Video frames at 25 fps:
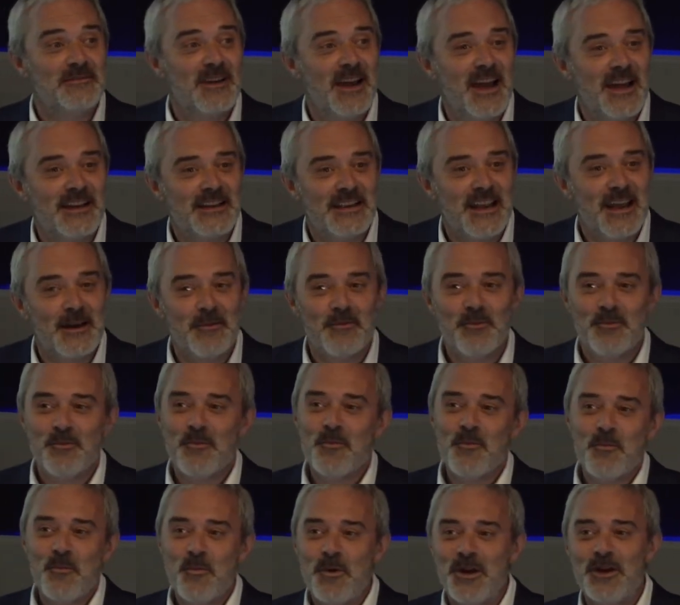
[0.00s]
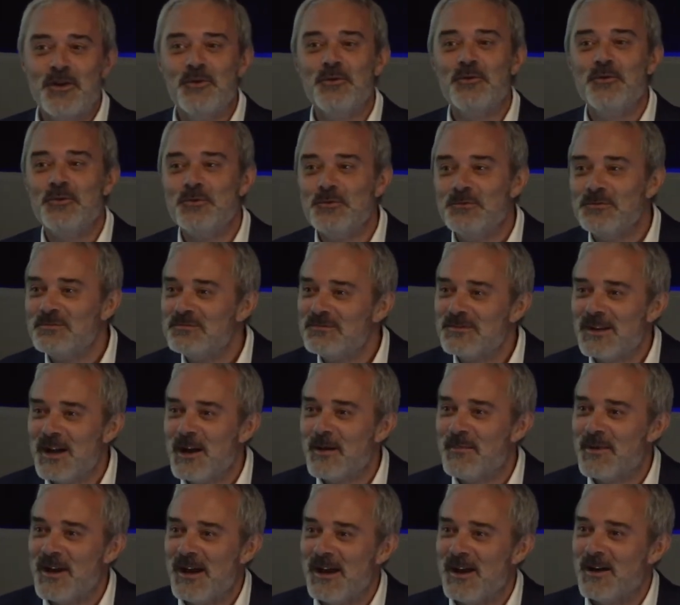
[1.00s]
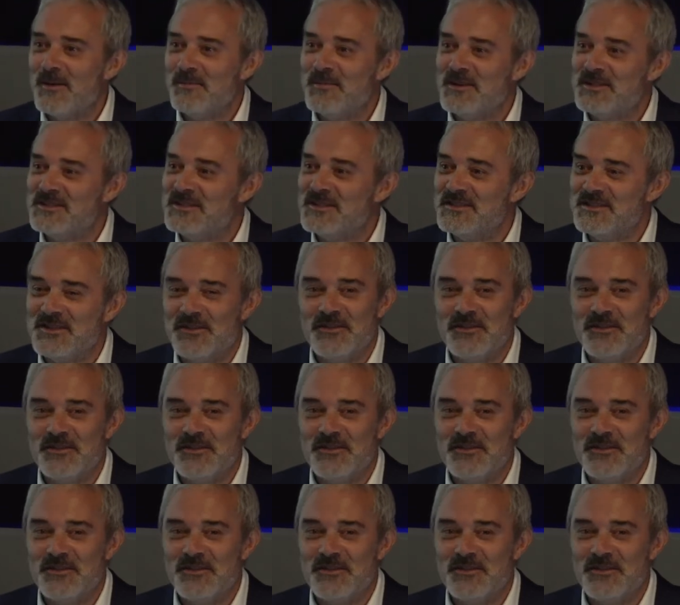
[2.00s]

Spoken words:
And yet, we all go about our business